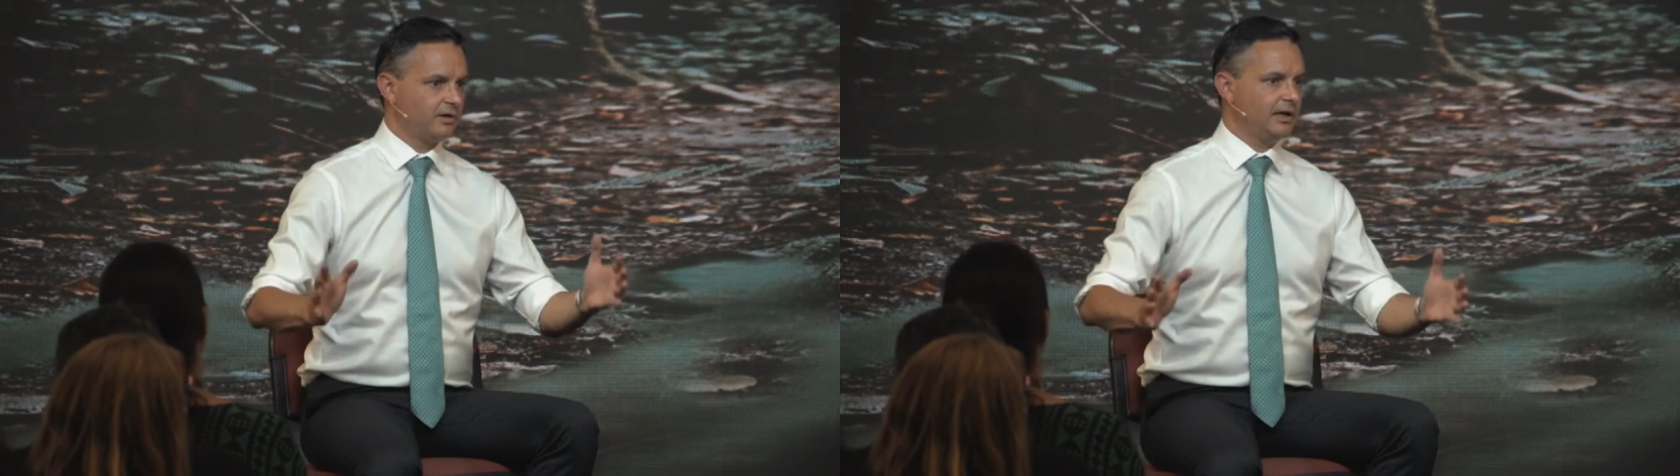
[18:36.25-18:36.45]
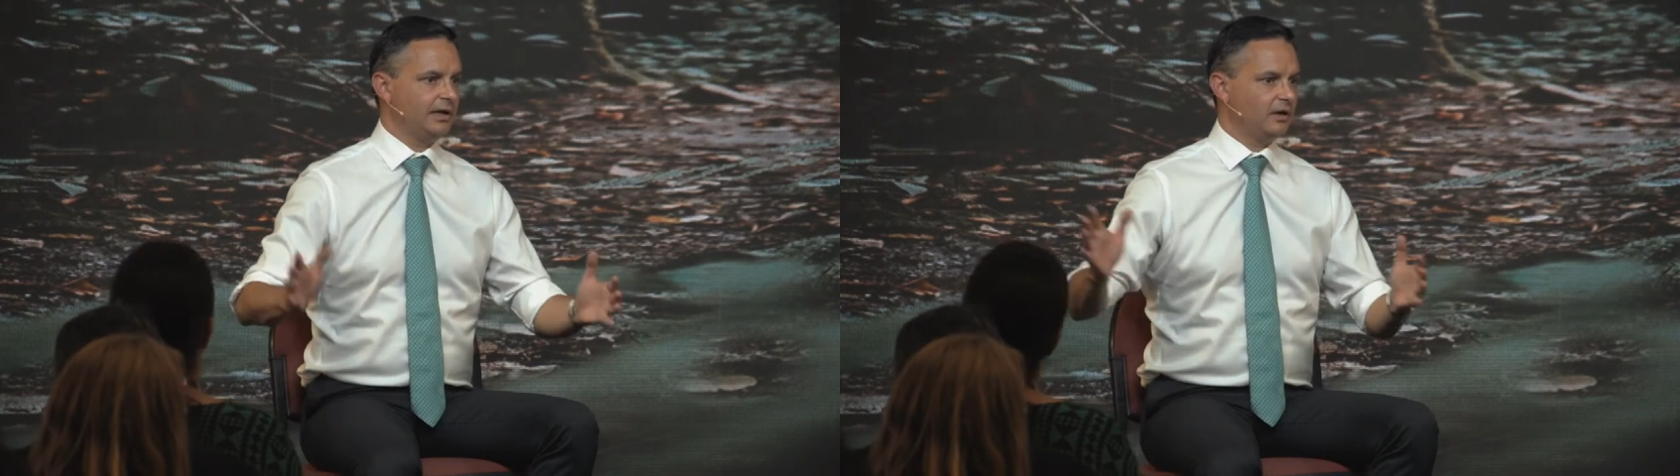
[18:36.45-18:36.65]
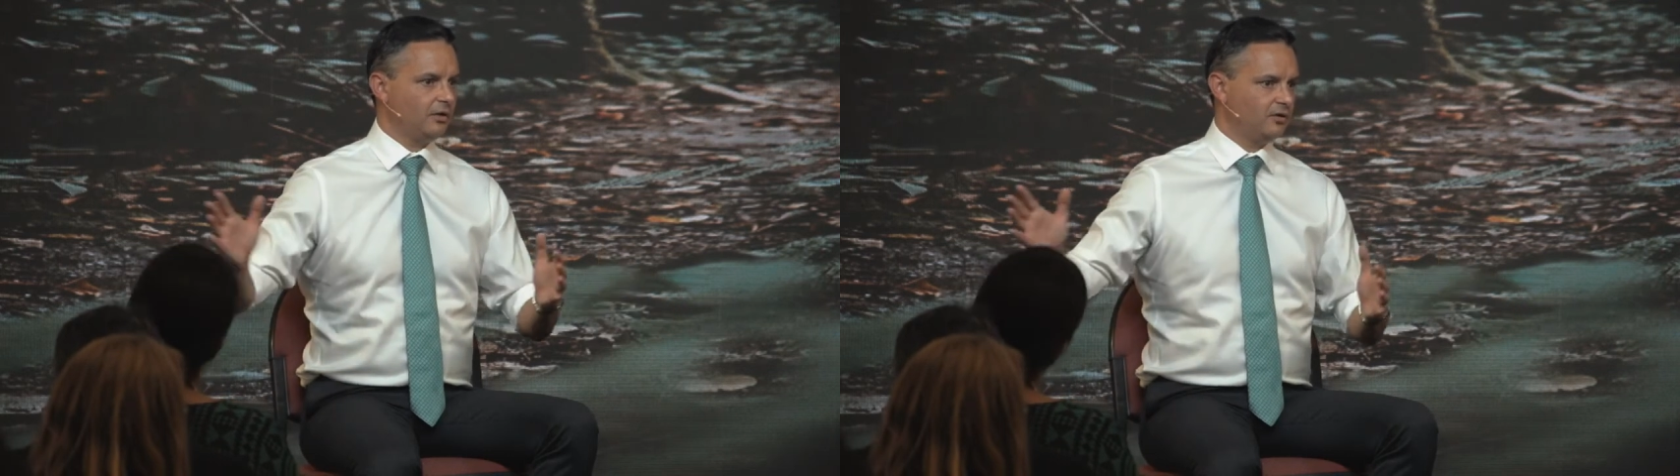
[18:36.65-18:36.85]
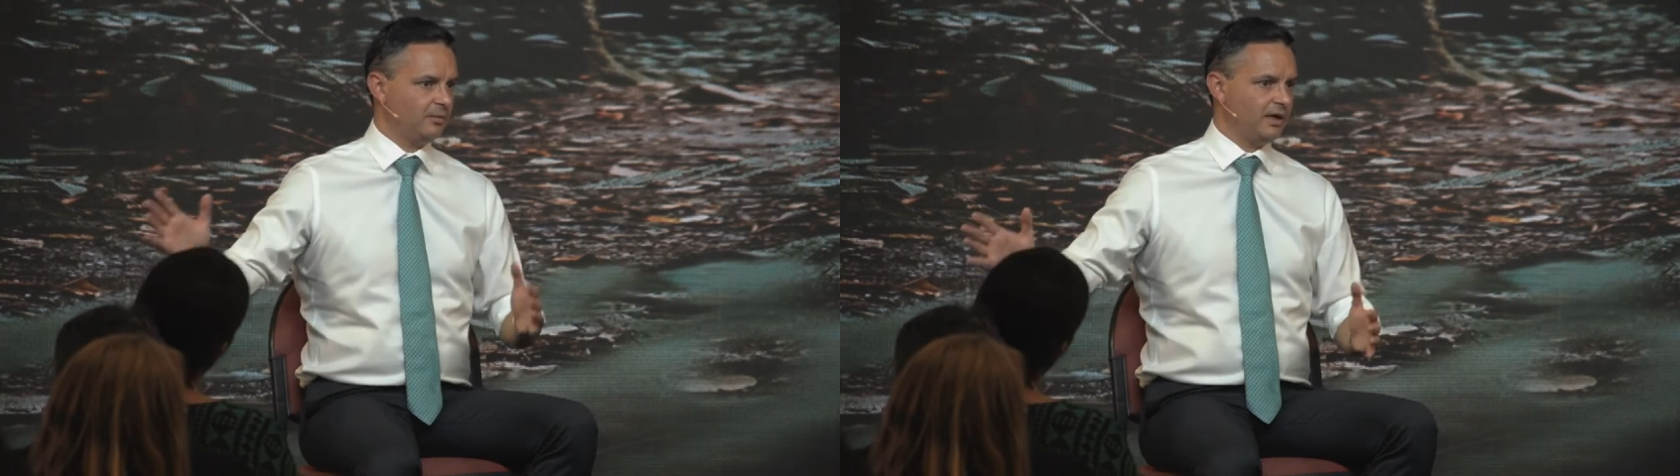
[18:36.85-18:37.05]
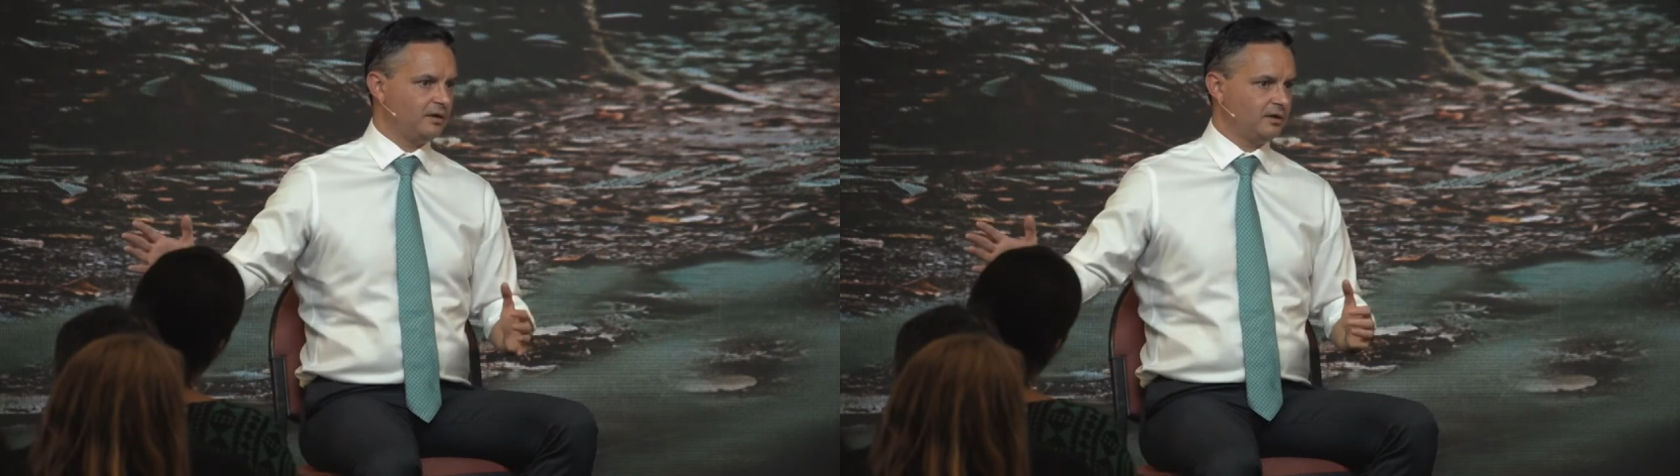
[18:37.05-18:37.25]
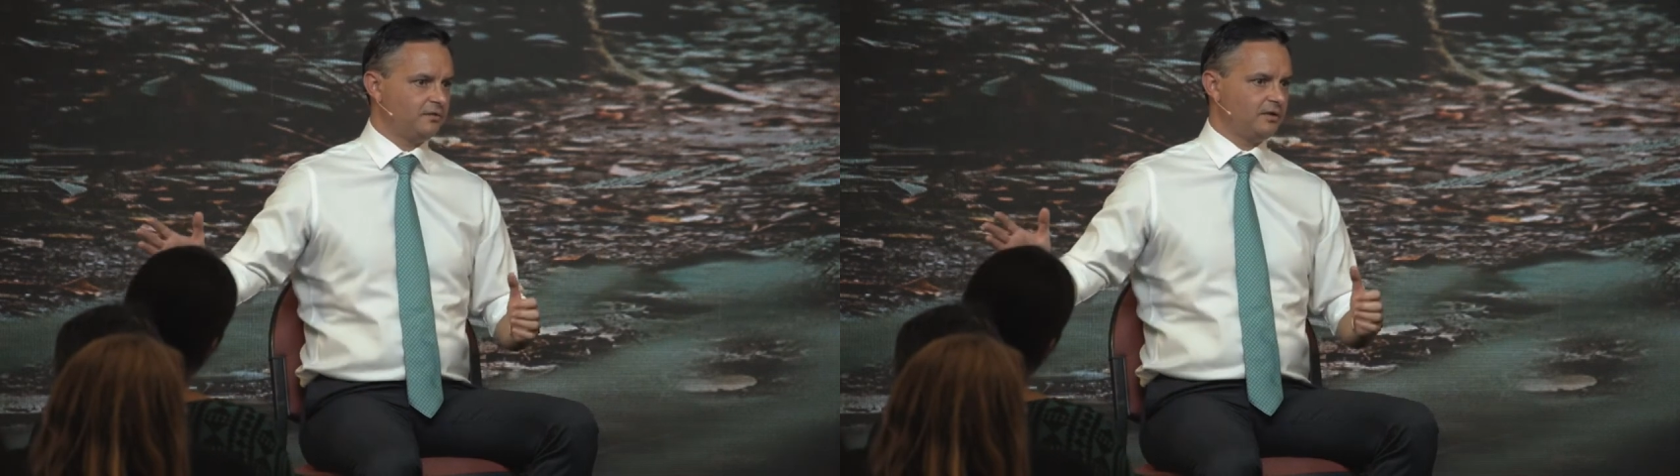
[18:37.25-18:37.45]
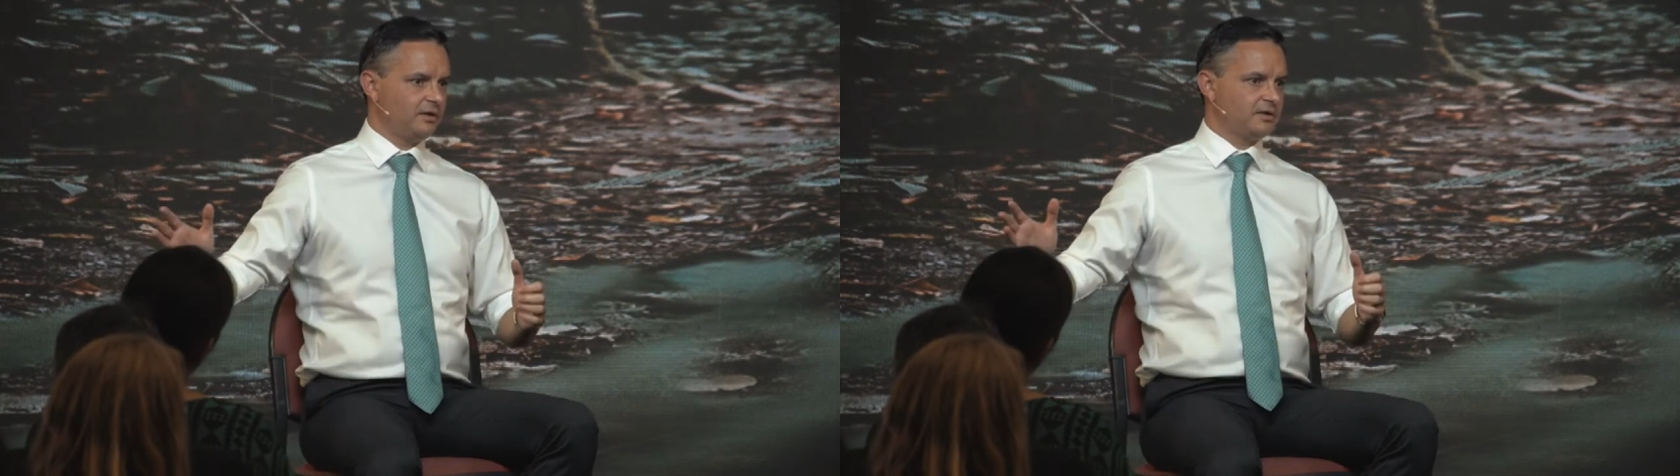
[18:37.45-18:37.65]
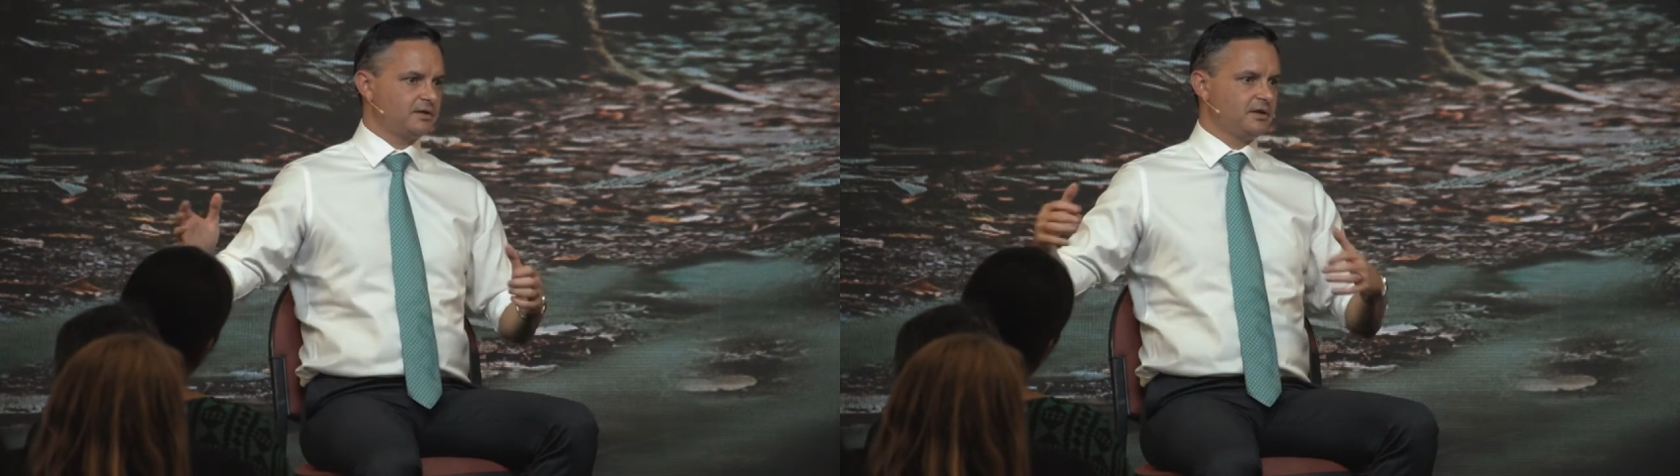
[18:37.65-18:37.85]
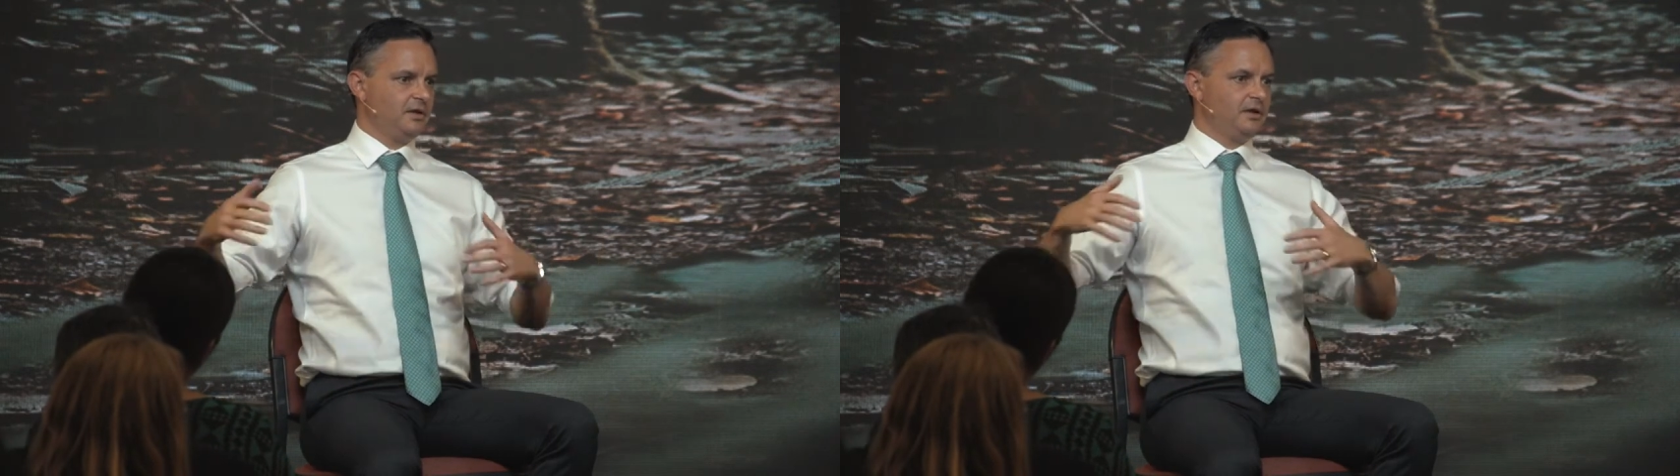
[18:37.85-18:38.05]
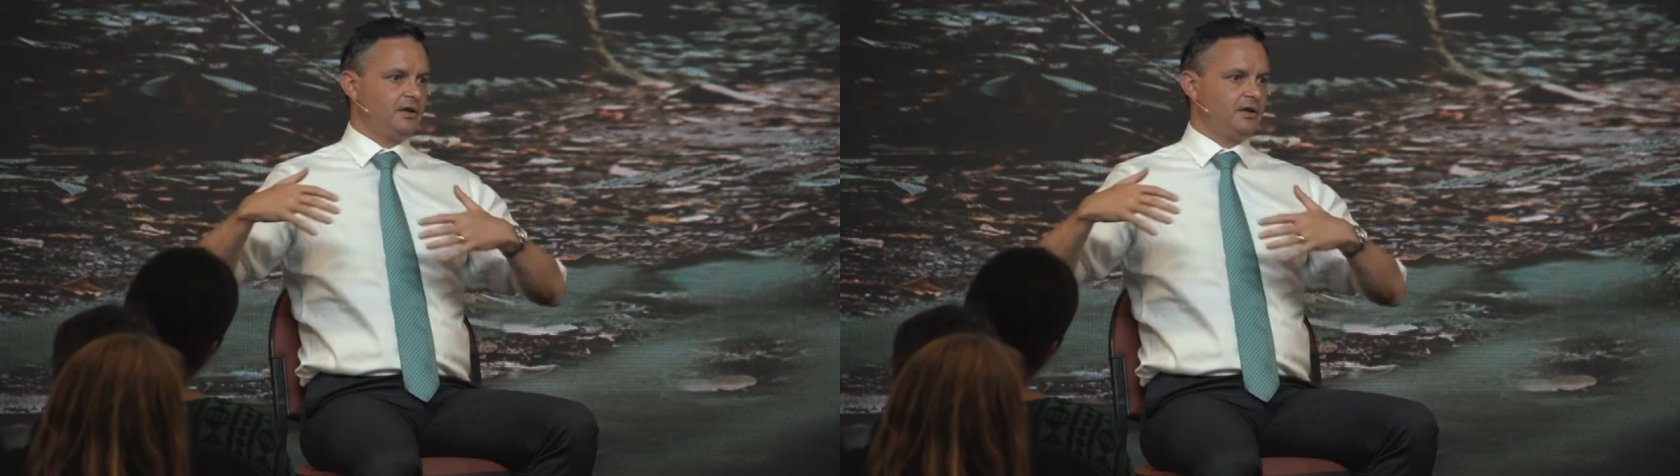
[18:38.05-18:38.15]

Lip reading: really going to make a difference